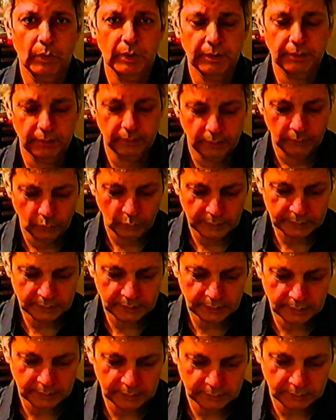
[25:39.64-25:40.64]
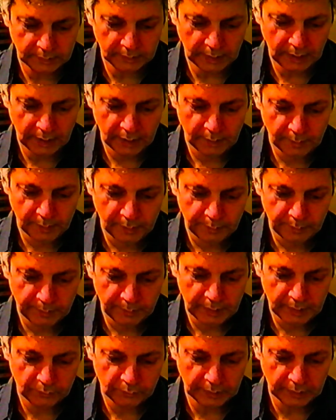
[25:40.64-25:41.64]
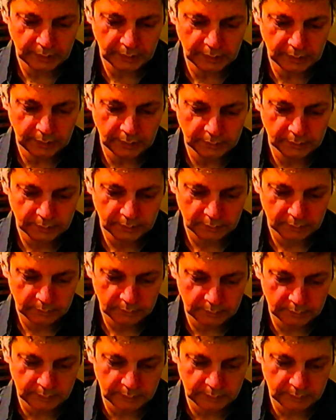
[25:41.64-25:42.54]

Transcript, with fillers: 160 enemy may release